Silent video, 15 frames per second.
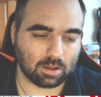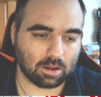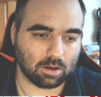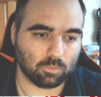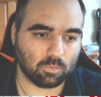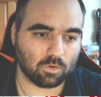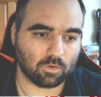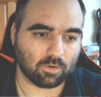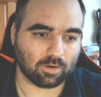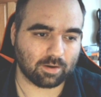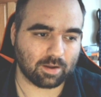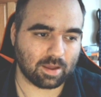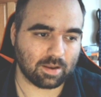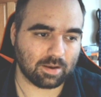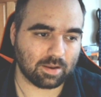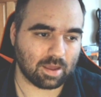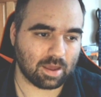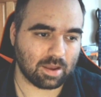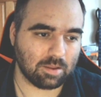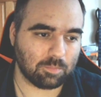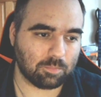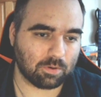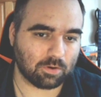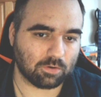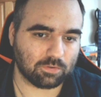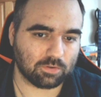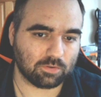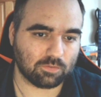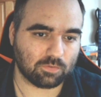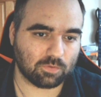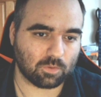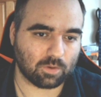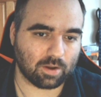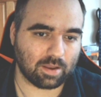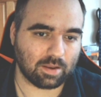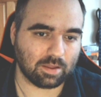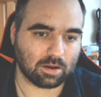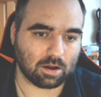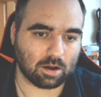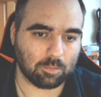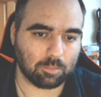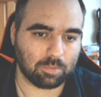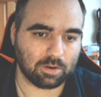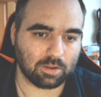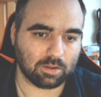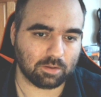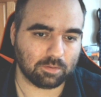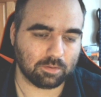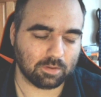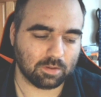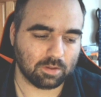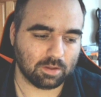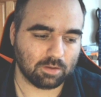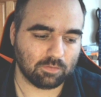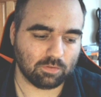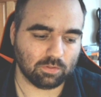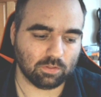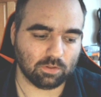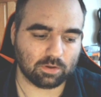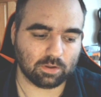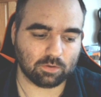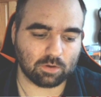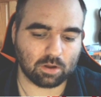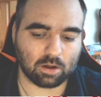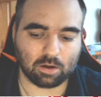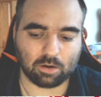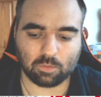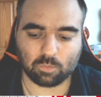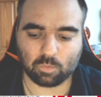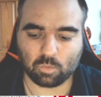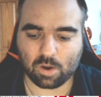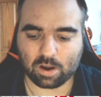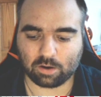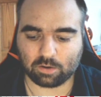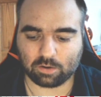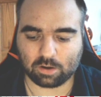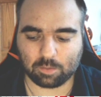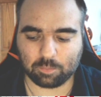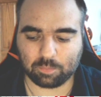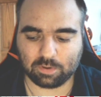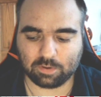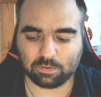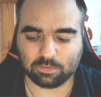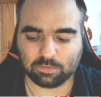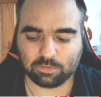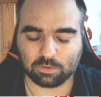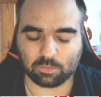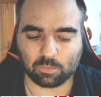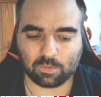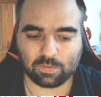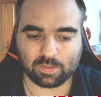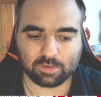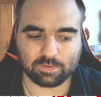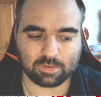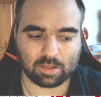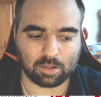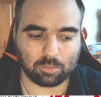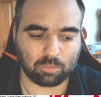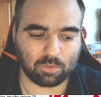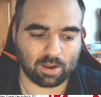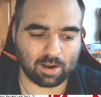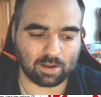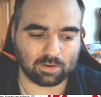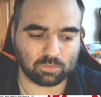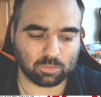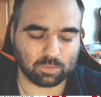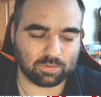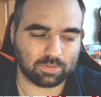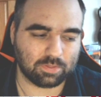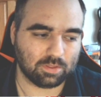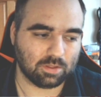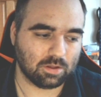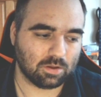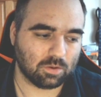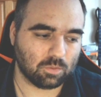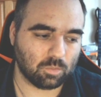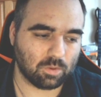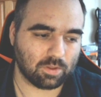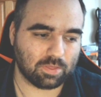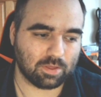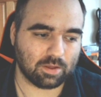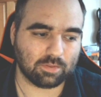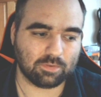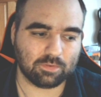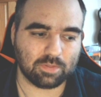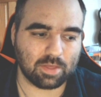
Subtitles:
for any person, for any company. If you look at record companies, when they sell products with it,